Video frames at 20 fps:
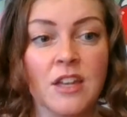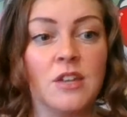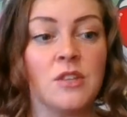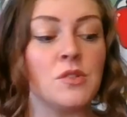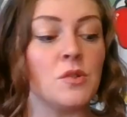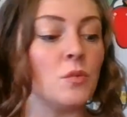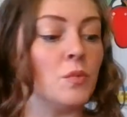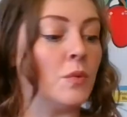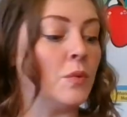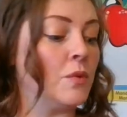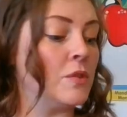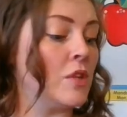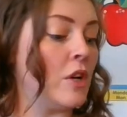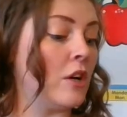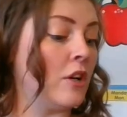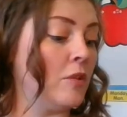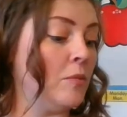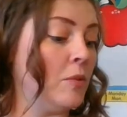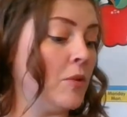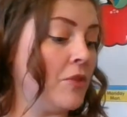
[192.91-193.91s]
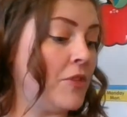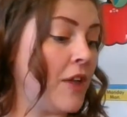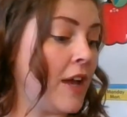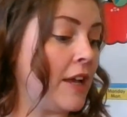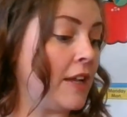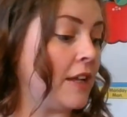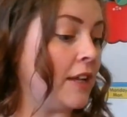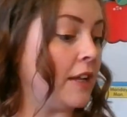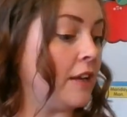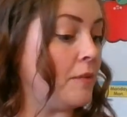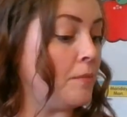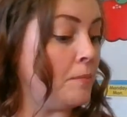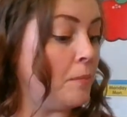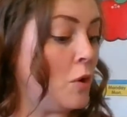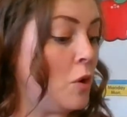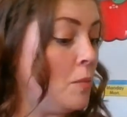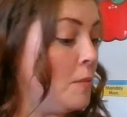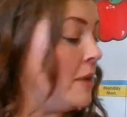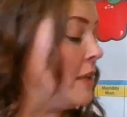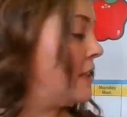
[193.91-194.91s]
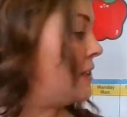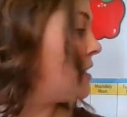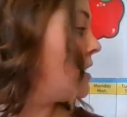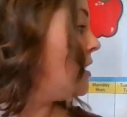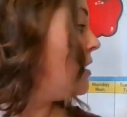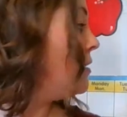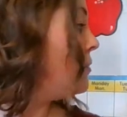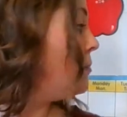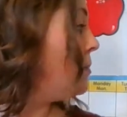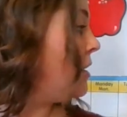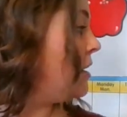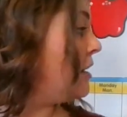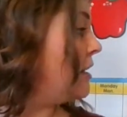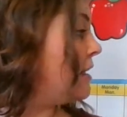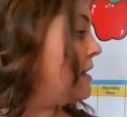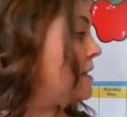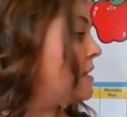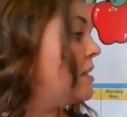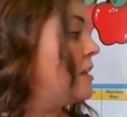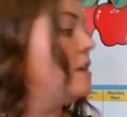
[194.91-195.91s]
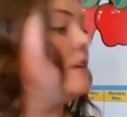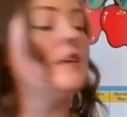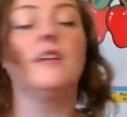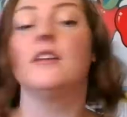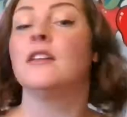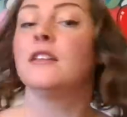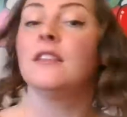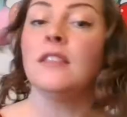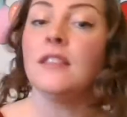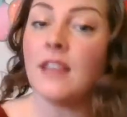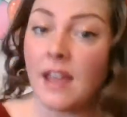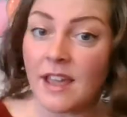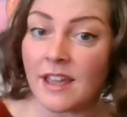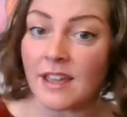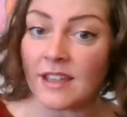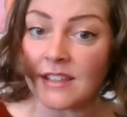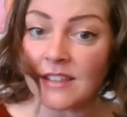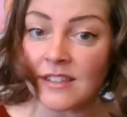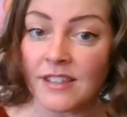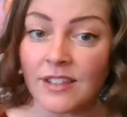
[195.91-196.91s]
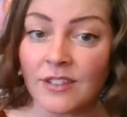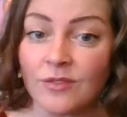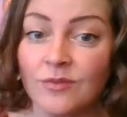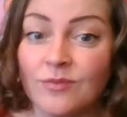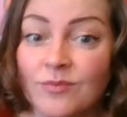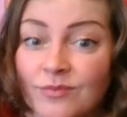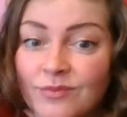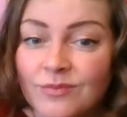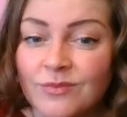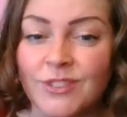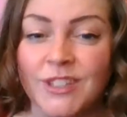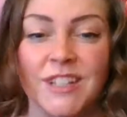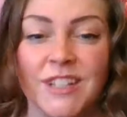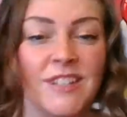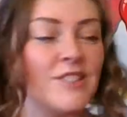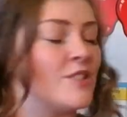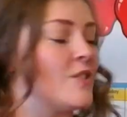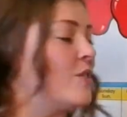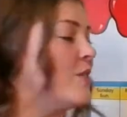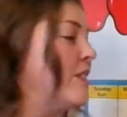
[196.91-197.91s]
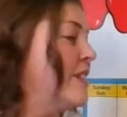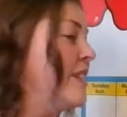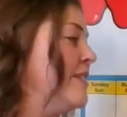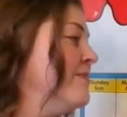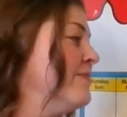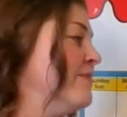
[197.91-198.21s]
So we will talk about that in a moment, but let's read a story.